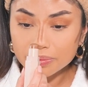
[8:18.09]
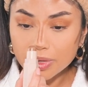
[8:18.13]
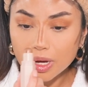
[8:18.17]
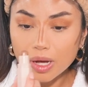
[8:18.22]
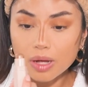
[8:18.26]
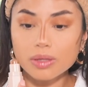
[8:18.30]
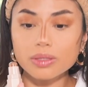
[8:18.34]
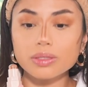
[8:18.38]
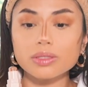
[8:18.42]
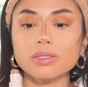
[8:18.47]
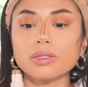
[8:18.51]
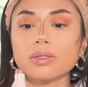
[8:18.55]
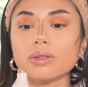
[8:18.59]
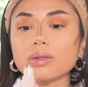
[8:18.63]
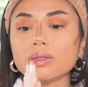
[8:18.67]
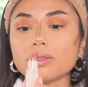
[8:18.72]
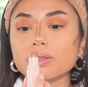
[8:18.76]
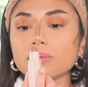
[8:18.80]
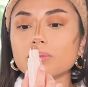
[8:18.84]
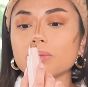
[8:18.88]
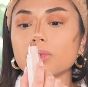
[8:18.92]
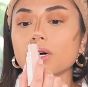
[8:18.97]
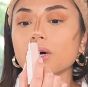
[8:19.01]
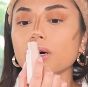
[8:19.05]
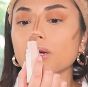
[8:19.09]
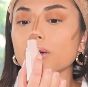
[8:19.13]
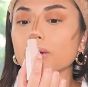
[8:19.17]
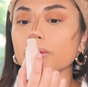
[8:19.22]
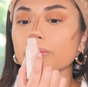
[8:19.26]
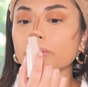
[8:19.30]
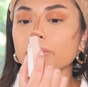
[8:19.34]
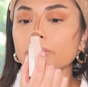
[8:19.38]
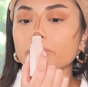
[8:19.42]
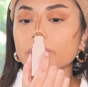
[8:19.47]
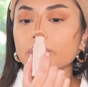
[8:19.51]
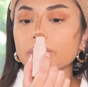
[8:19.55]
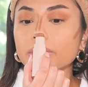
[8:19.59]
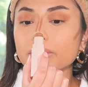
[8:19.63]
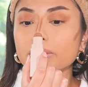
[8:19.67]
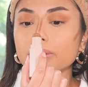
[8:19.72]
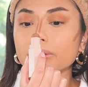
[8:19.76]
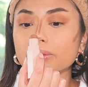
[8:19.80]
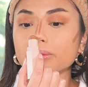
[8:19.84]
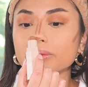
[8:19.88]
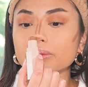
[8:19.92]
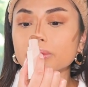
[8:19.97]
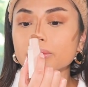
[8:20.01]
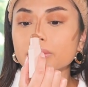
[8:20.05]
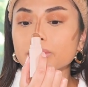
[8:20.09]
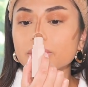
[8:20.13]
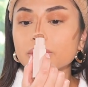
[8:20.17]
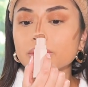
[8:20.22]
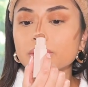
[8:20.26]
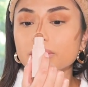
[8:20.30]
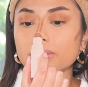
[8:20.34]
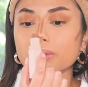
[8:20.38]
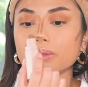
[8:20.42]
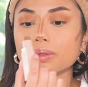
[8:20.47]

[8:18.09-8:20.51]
also on the bottom of my nose.